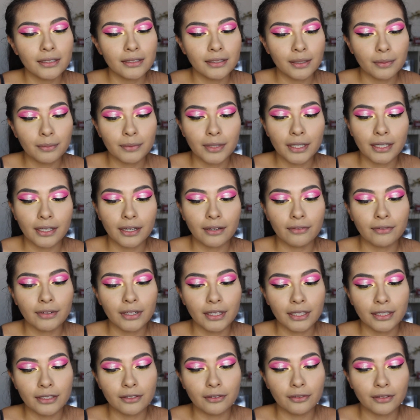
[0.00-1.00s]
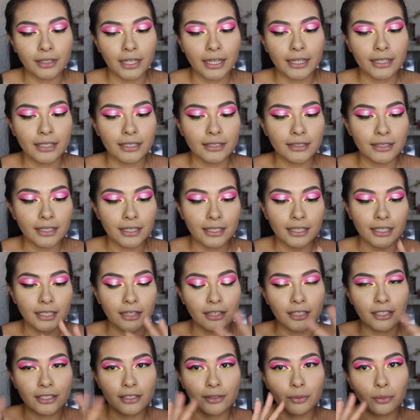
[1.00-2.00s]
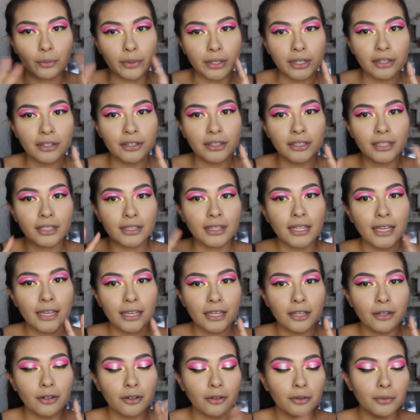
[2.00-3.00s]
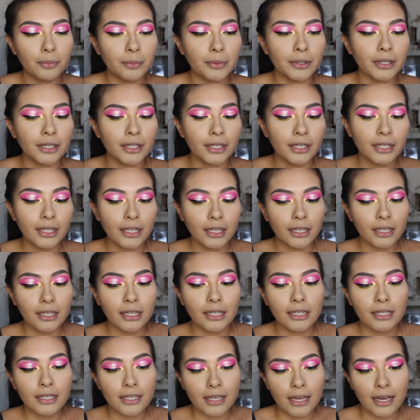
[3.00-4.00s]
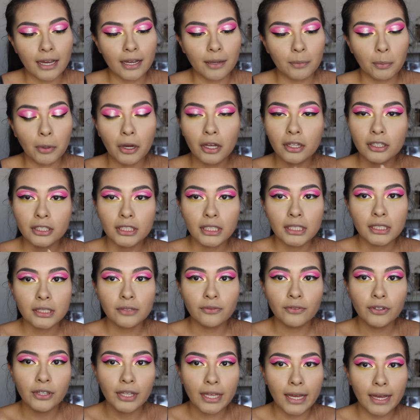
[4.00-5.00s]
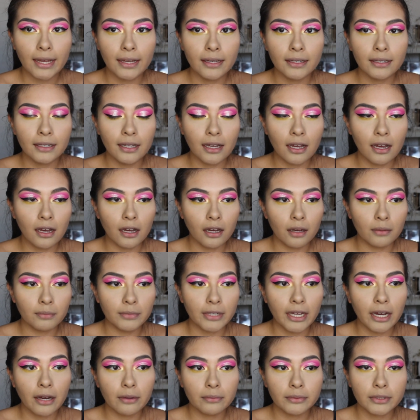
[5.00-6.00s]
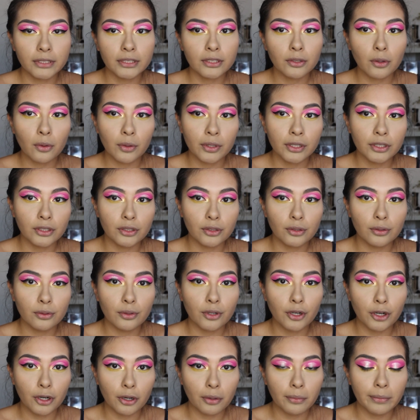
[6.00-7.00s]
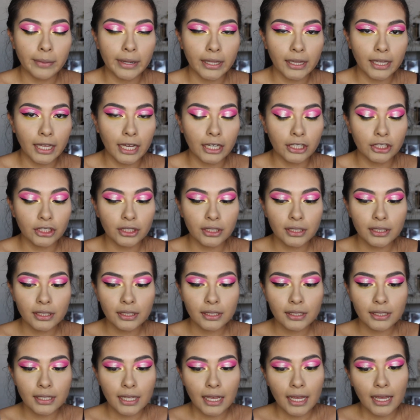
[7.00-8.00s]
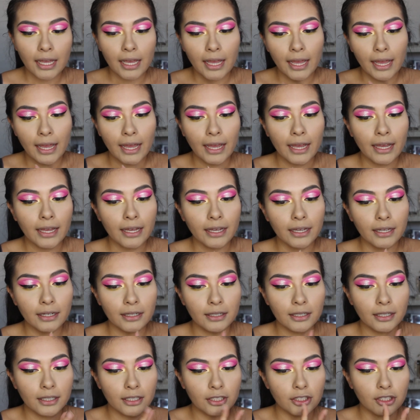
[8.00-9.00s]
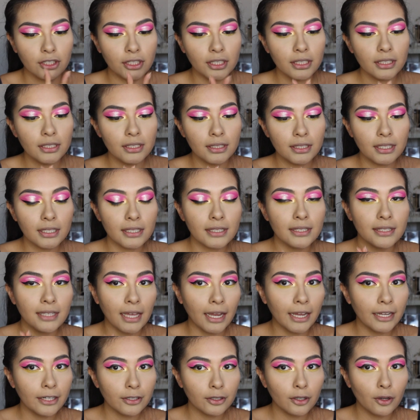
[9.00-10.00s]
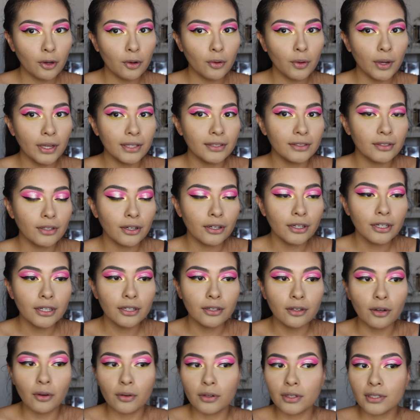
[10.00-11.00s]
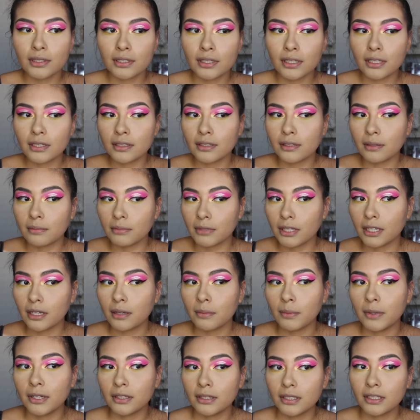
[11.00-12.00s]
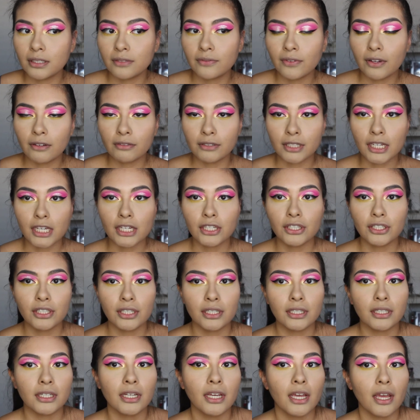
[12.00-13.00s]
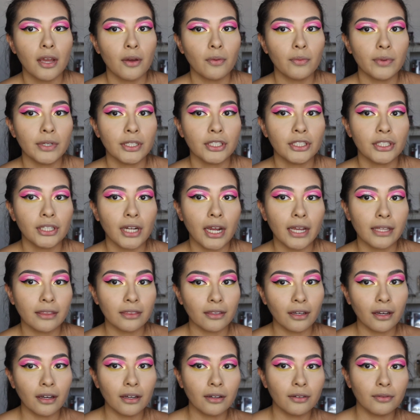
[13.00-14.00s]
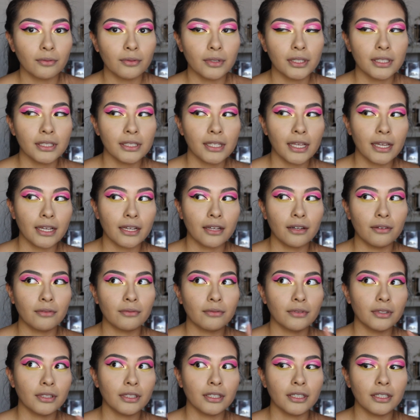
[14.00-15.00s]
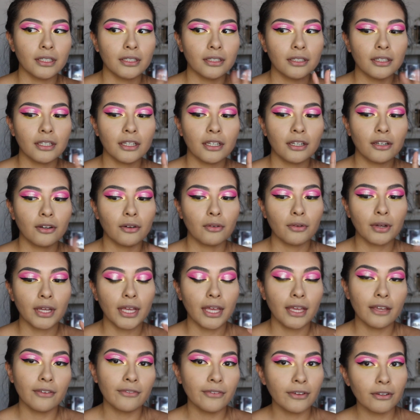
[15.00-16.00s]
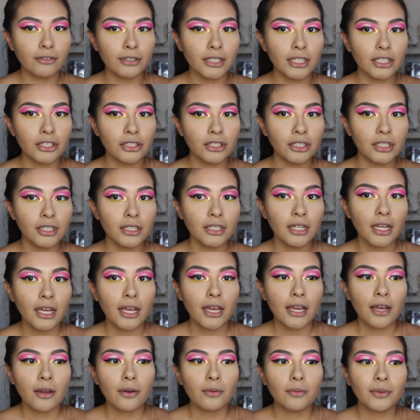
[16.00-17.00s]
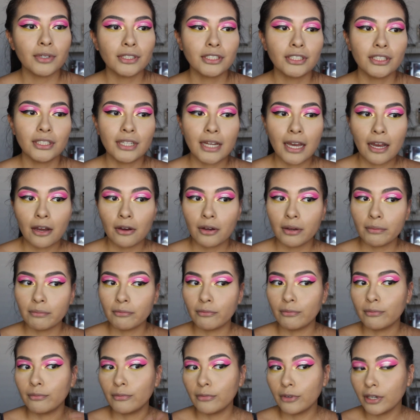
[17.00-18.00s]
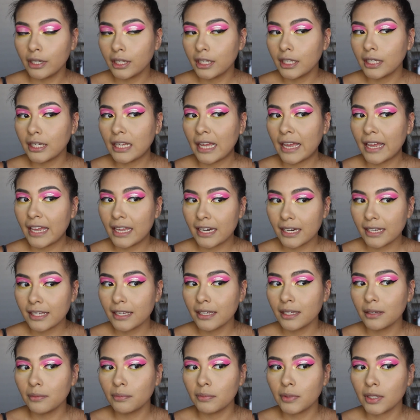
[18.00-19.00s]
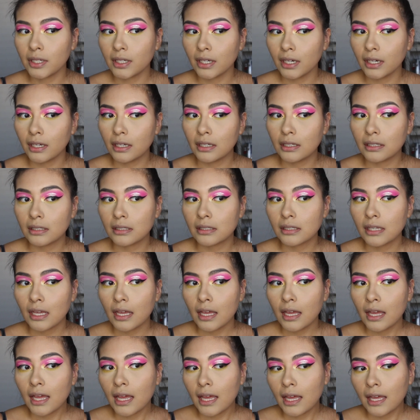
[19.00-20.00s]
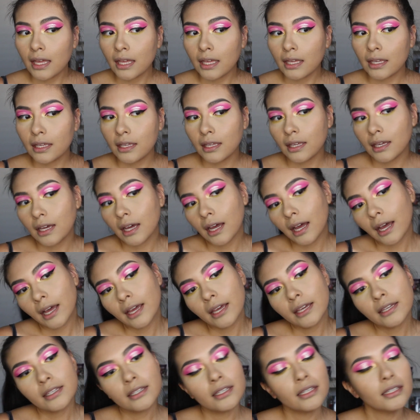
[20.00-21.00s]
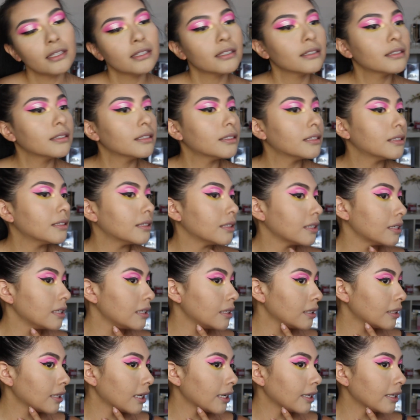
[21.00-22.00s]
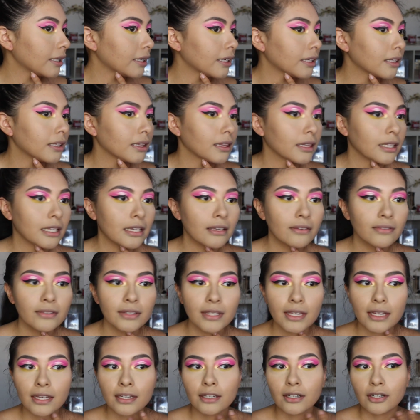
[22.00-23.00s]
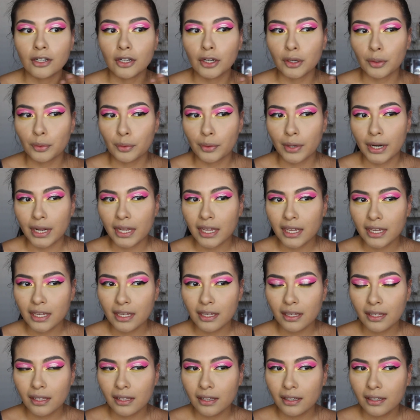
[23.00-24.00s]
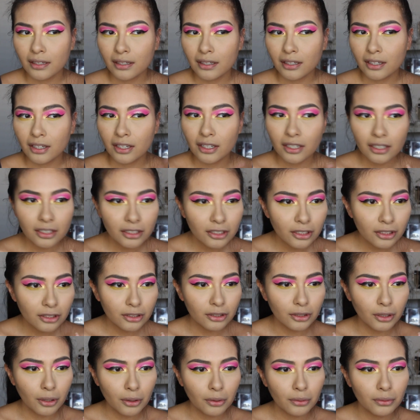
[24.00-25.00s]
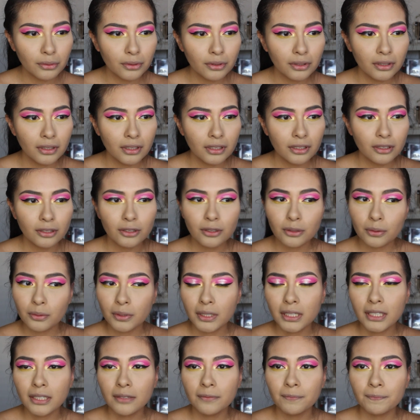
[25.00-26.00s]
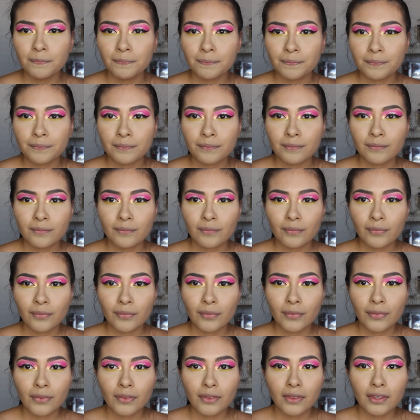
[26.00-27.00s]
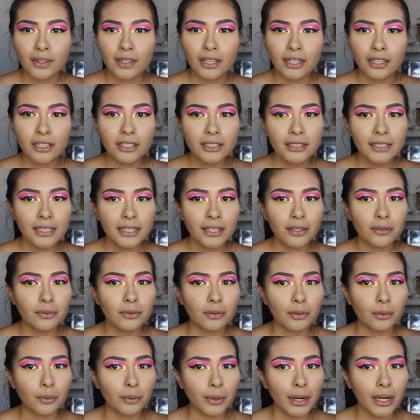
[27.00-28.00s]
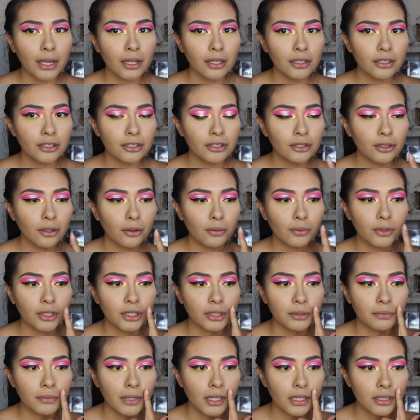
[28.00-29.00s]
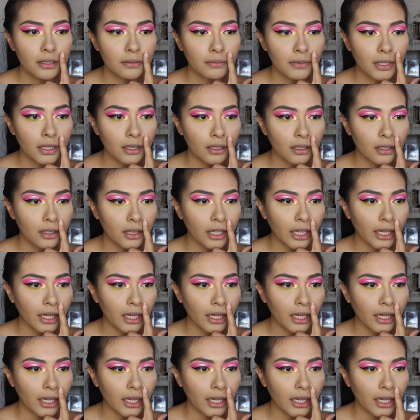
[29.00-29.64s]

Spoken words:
something I really don't like because then it looks weird at the angle. But yeah, I apologize for that. Now I'm just going to curl my lashes. And just a side note, I started noticing something about this foundation, which I thought was like a really okay foundation, which now I'm really hating it because I can see that it leaves like a gray undertone to it. It looks like a gray undertone, which makes me look